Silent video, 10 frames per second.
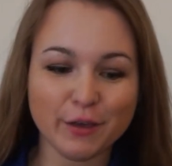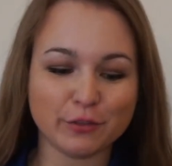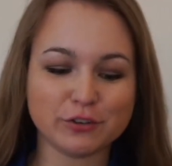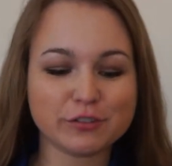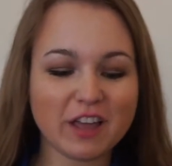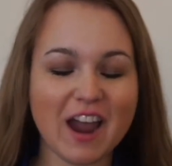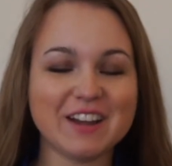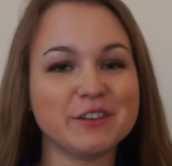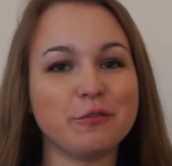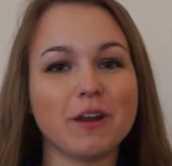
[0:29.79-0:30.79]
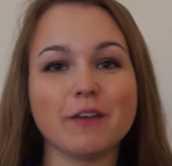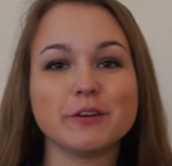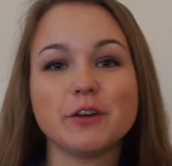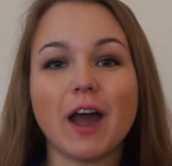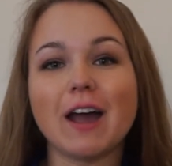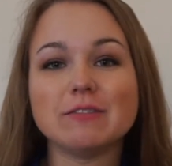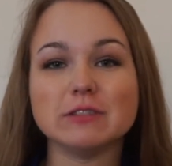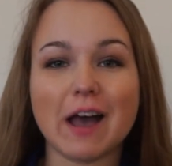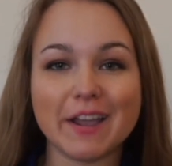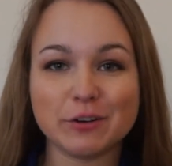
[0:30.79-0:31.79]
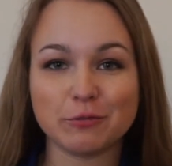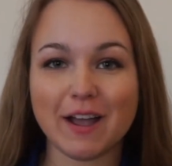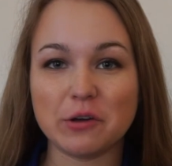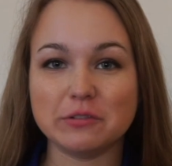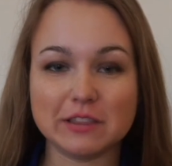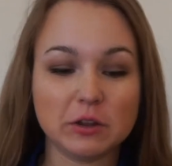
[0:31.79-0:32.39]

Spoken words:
They're just kind of whatever you have lying around,